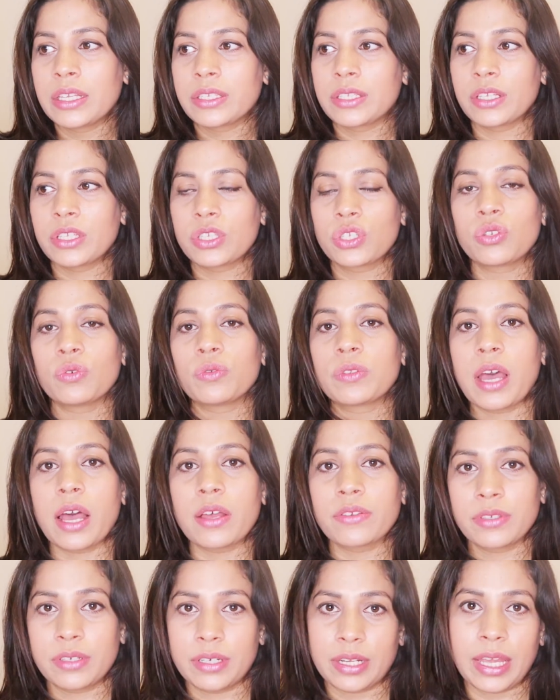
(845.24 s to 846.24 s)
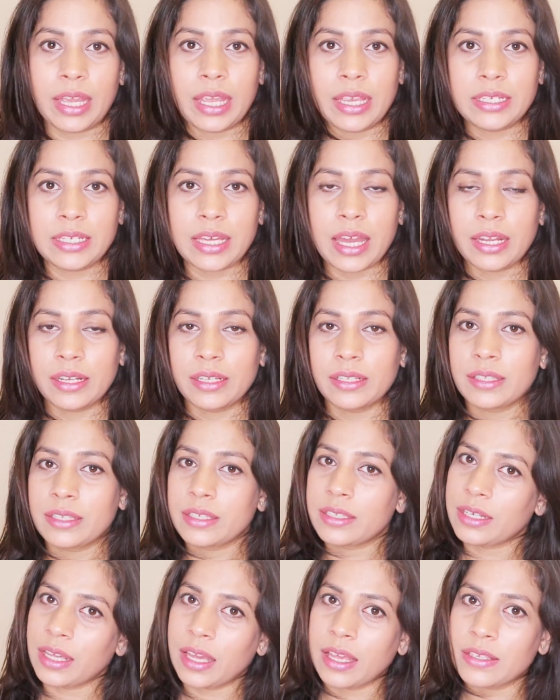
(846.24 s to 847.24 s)
since 2008, and it
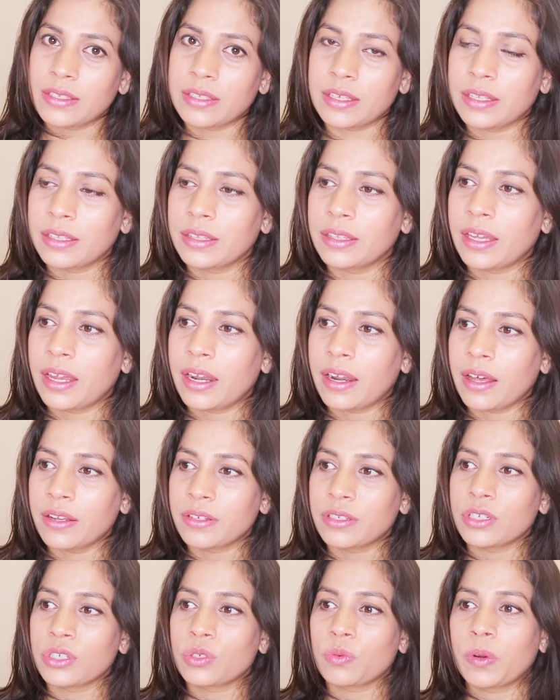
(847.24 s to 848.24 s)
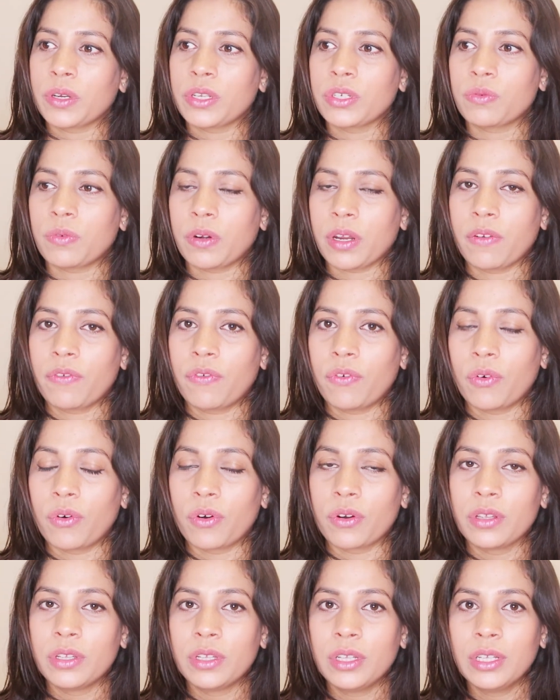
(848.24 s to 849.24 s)
stays in there until
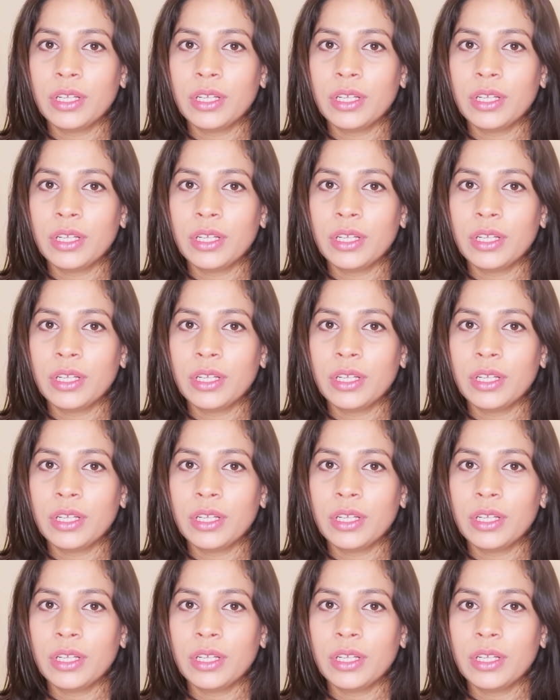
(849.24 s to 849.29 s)
2024.